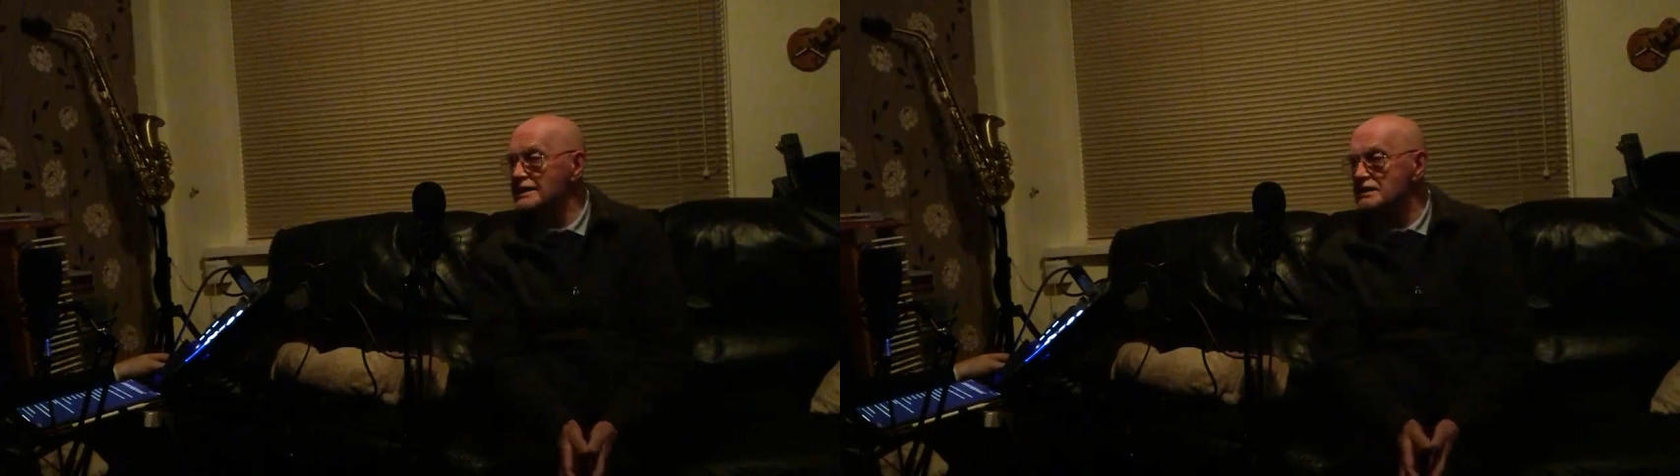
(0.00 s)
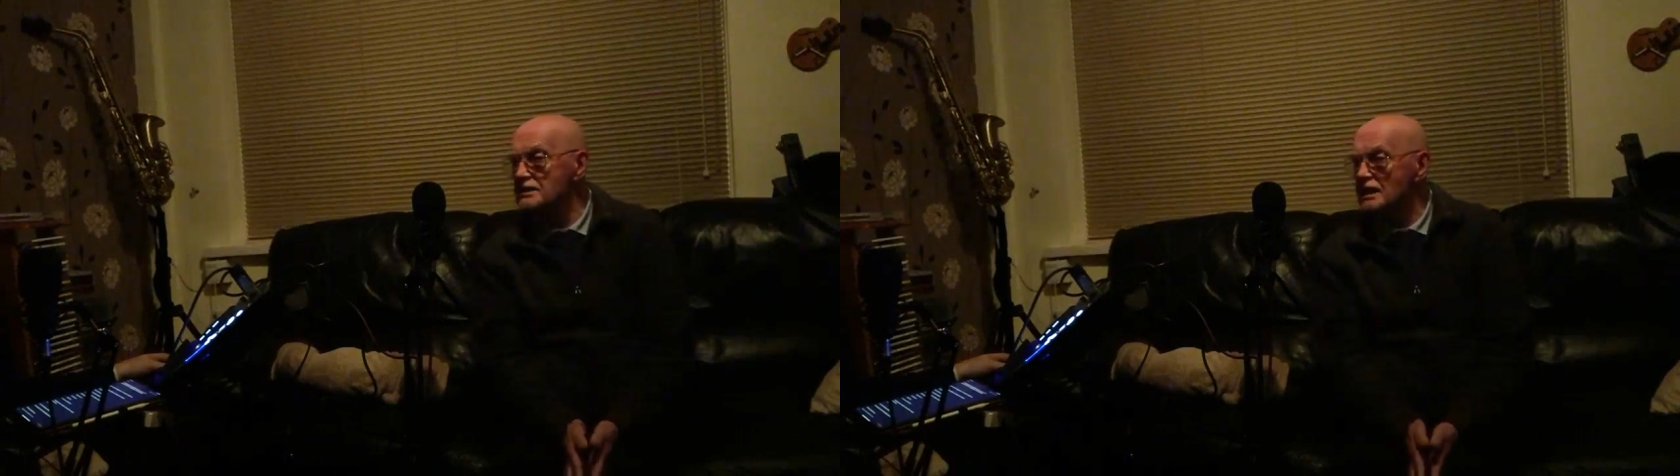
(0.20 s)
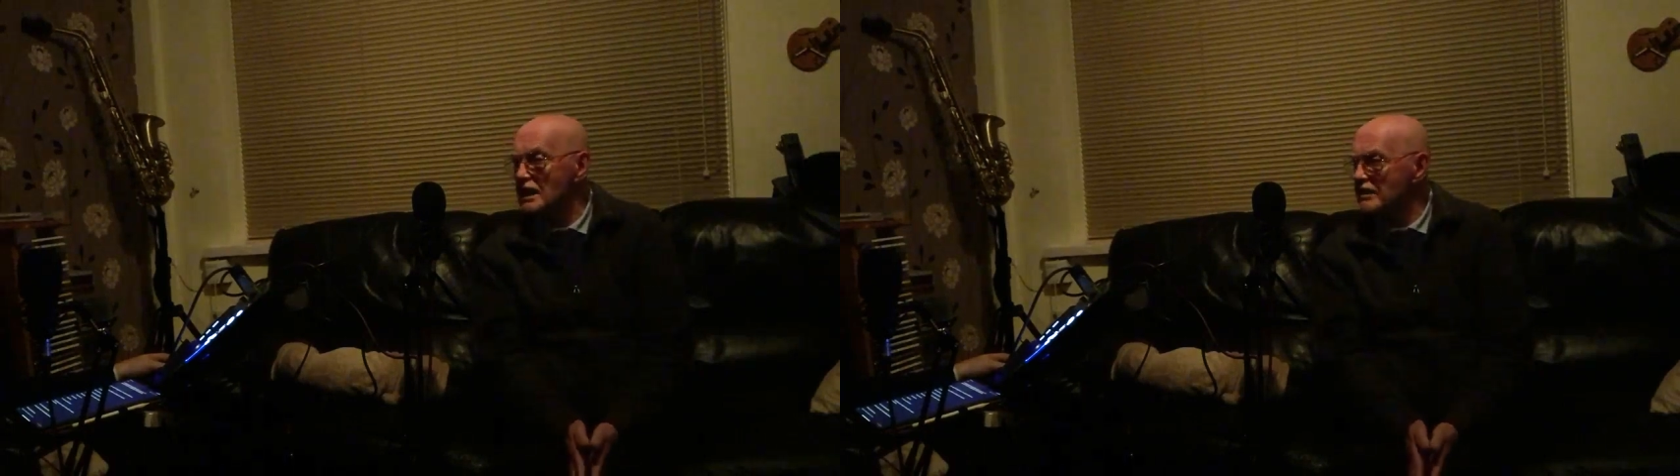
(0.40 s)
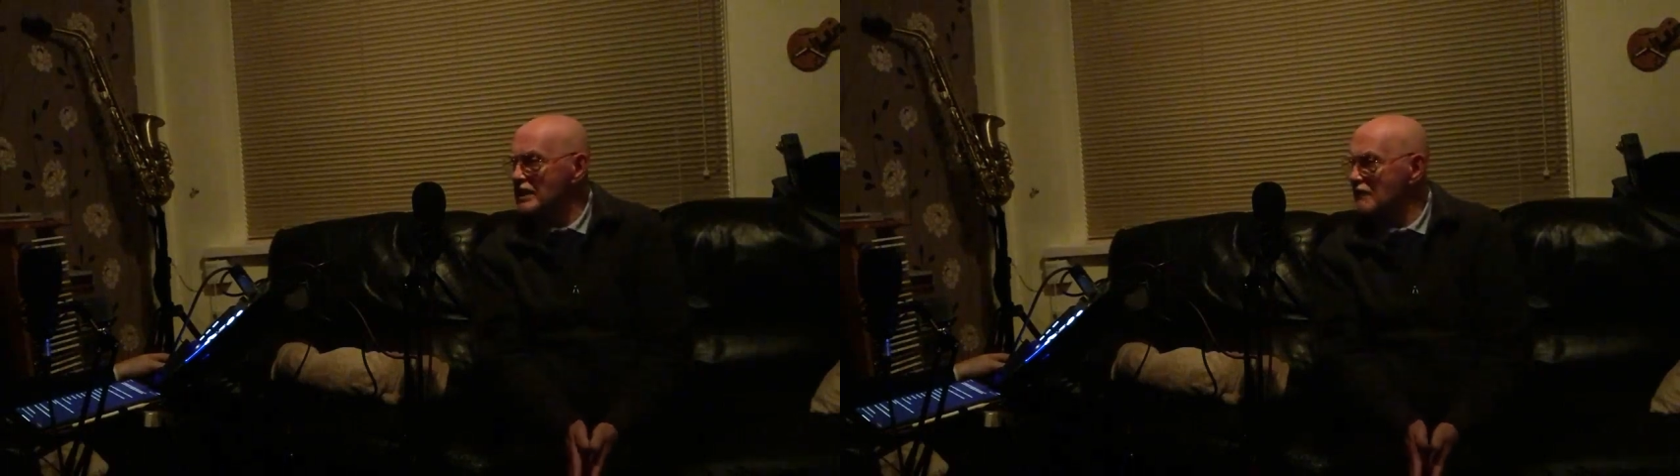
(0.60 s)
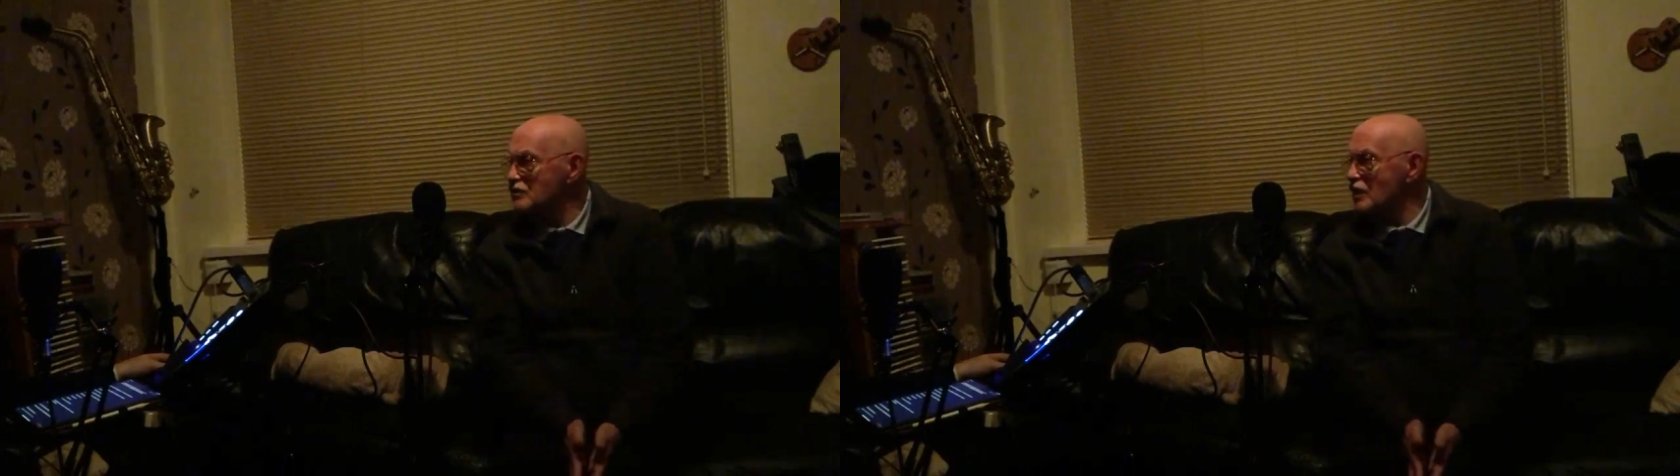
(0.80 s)
He said, you
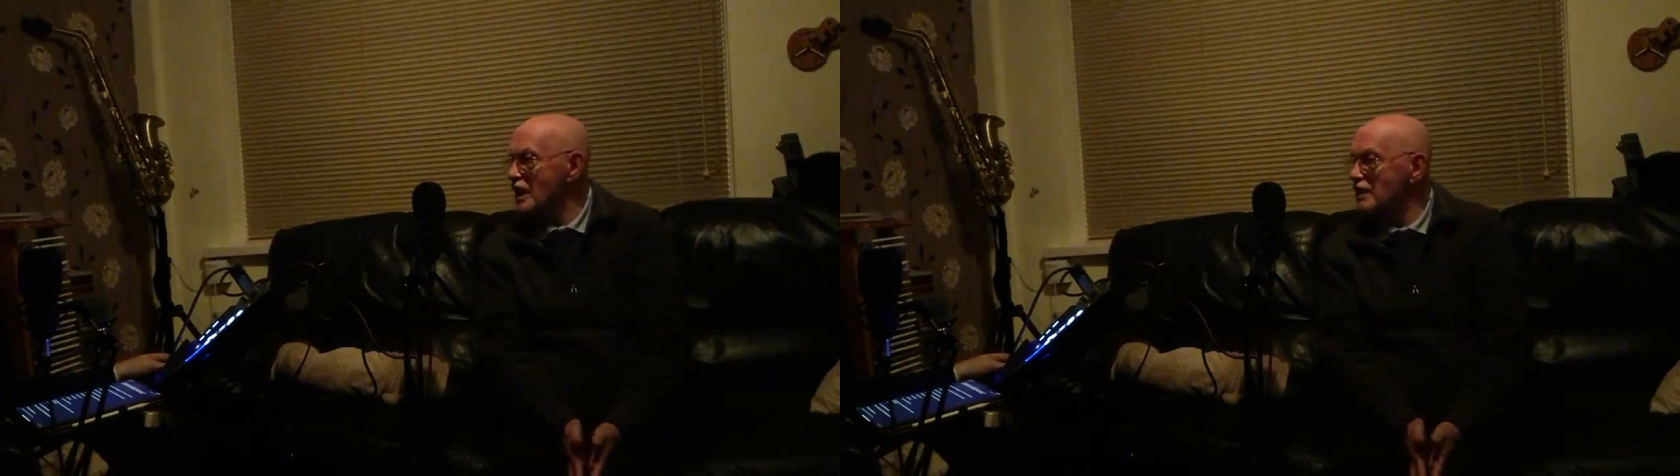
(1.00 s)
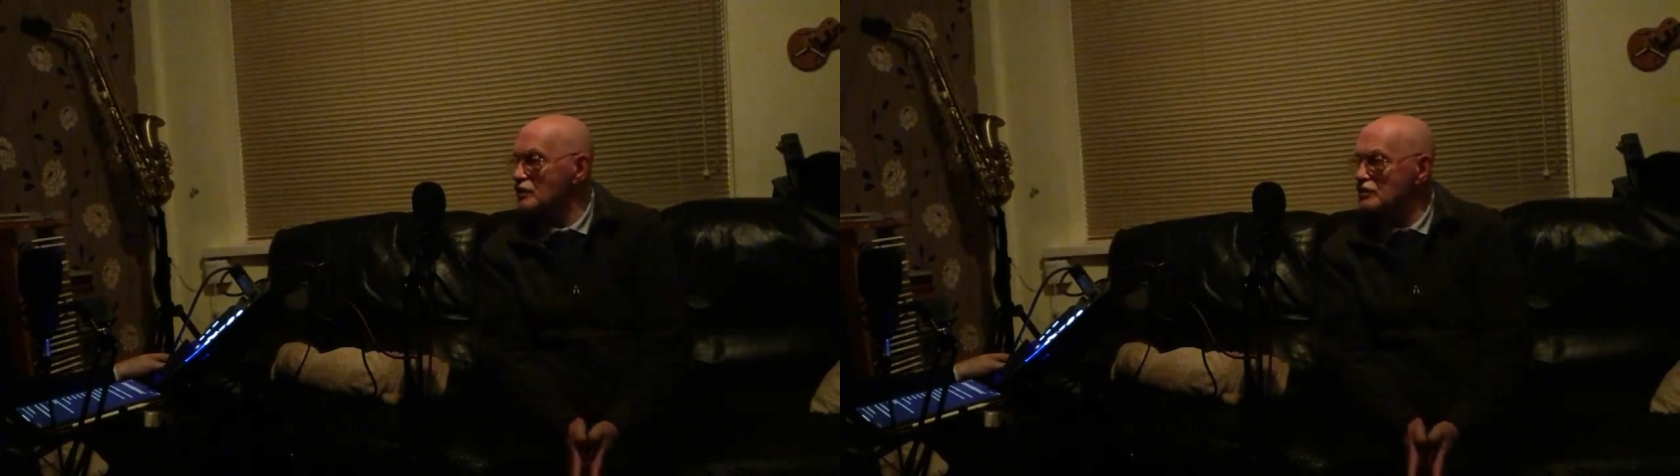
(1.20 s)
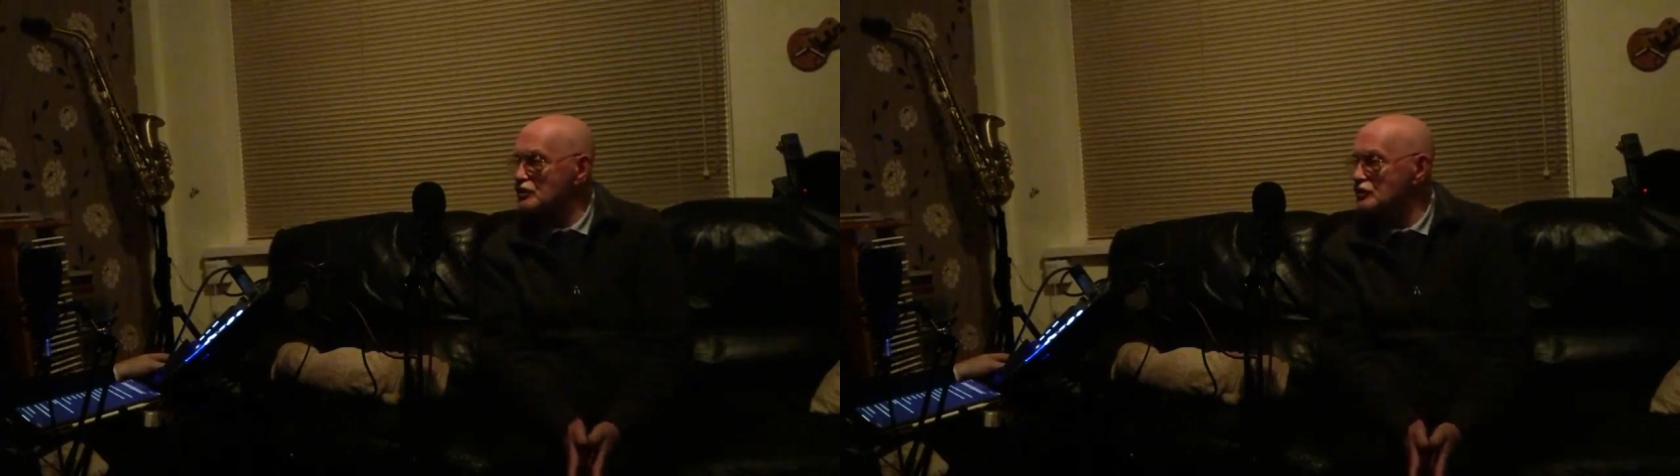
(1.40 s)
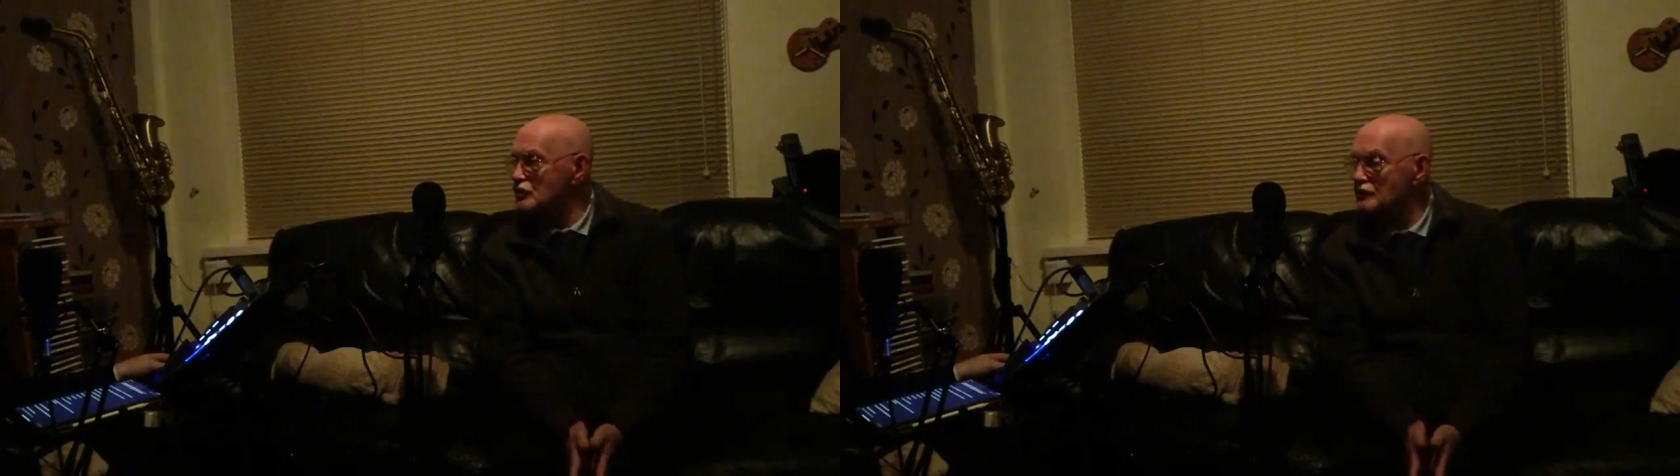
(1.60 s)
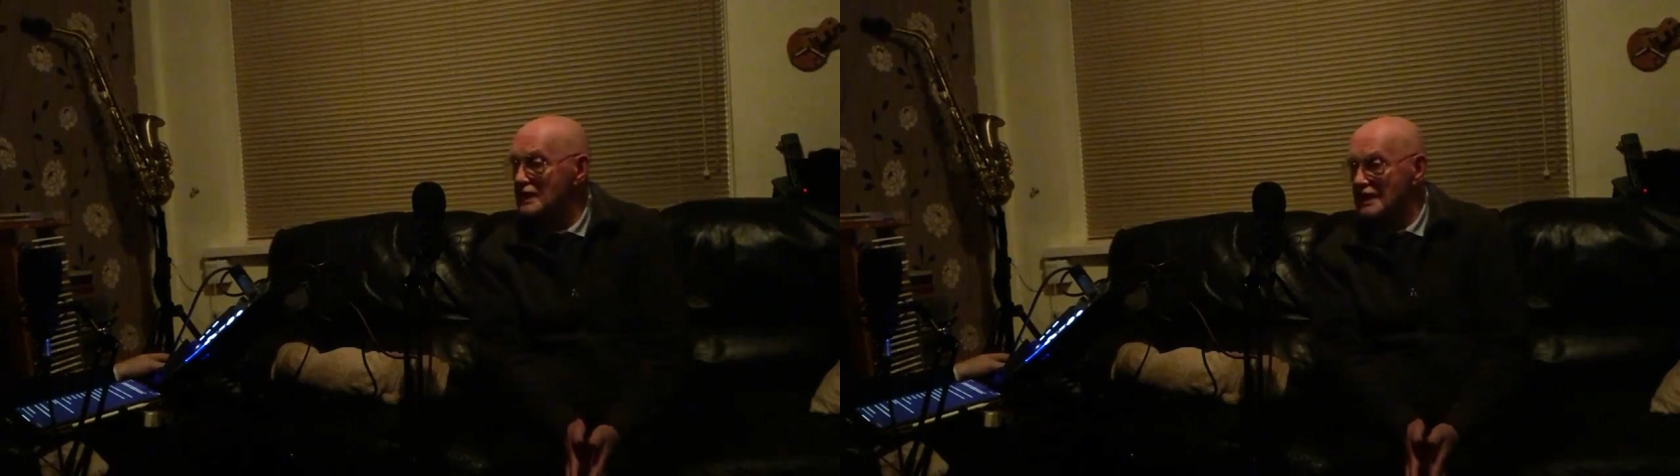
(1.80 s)
haven't got any other stuff.